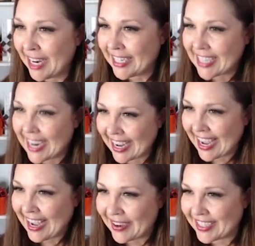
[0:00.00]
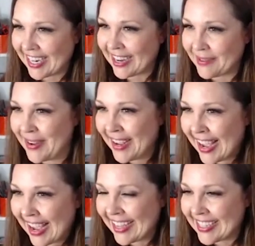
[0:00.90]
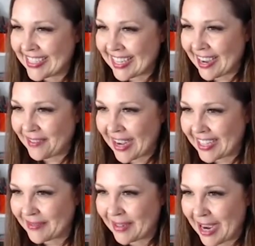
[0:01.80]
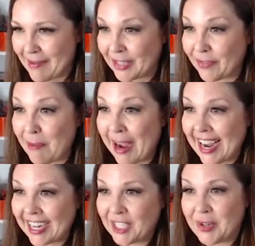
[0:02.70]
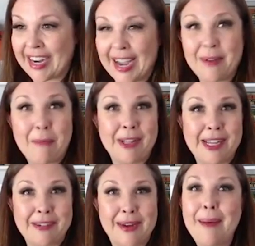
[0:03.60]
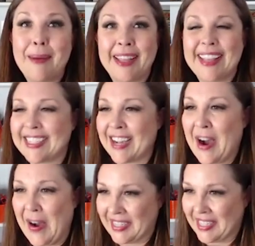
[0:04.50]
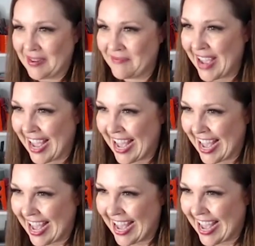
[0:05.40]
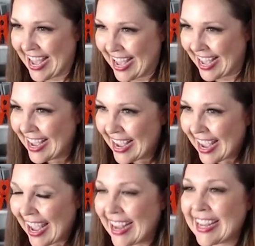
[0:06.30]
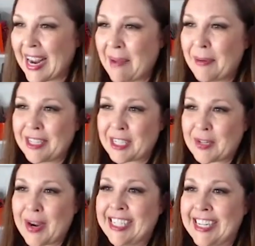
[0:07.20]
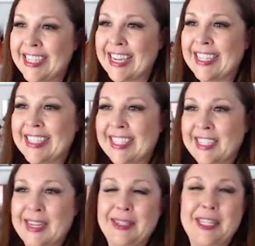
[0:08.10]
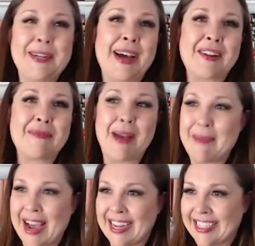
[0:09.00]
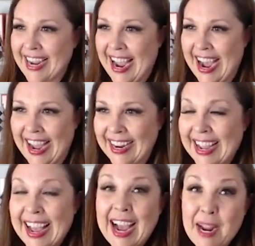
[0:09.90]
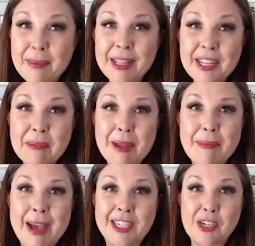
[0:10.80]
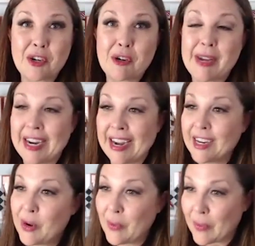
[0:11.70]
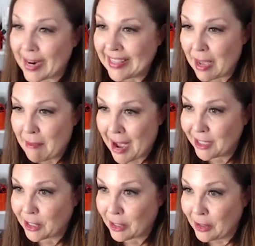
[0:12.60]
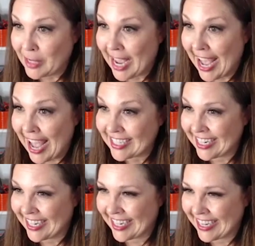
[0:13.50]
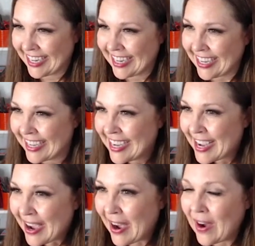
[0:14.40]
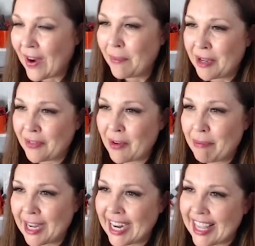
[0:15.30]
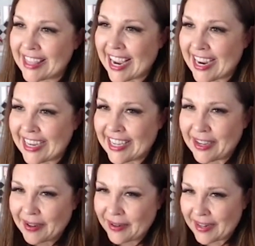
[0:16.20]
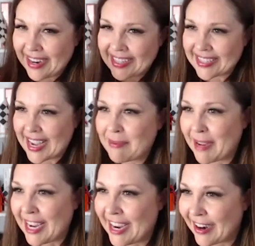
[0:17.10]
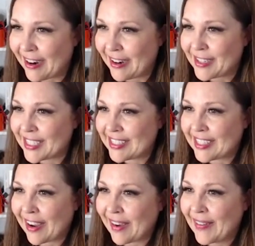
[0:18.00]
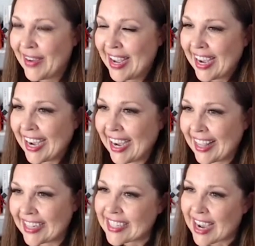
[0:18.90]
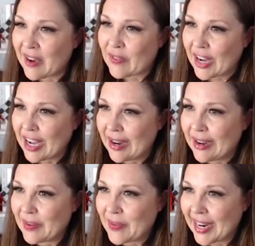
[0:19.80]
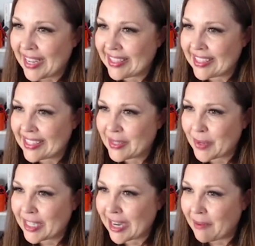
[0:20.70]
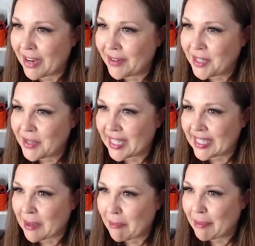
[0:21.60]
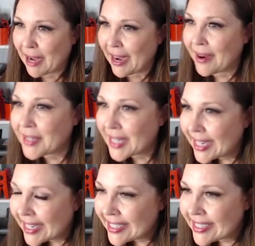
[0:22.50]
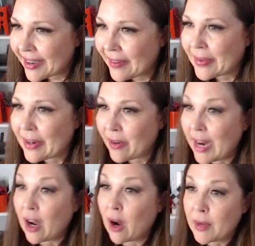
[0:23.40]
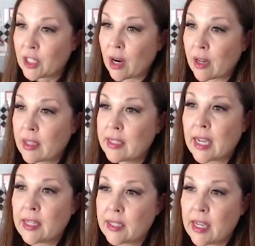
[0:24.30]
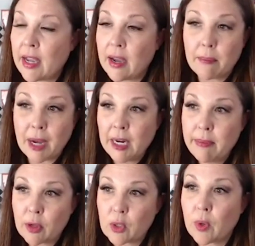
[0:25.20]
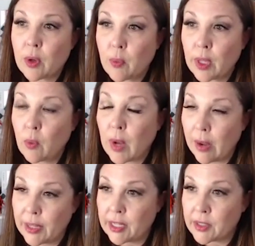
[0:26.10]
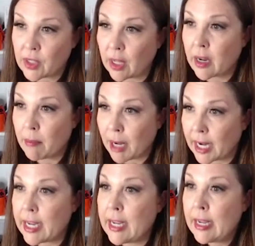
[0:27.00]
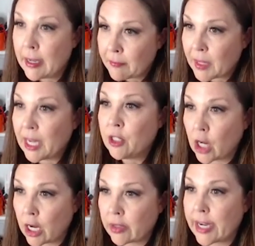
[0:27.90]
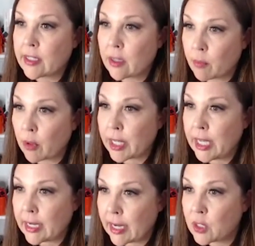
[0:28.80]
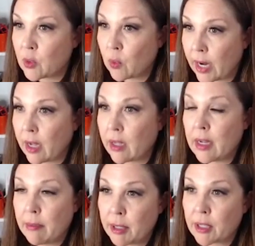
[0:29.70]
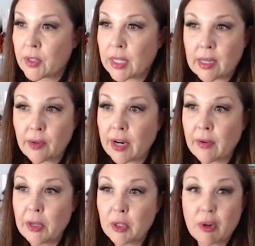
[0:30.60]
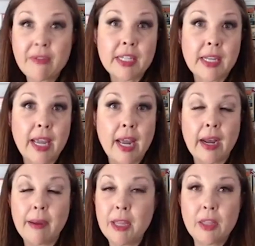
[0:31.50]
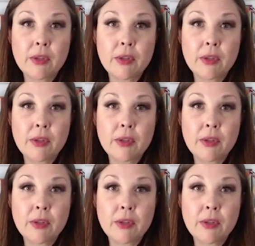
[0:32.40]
I'm going to check out, let's see, I've got some comments. For my next trick, I will pull out a rabbit. That's awesome. And can I pull a scratch and dent 602 out of my magic hat? I am a little bit magical, but not quite that magical yet. Oh, beautiful bunny. Thank you. And you guys like my ears. So I like to have fun with, this is what Top 5 Tuesday is about. So great. Oh, and Jonathan says the body bolts work really well with installing a body. And John likes the bolt kit as well. And Bill says he'll never use rivets again.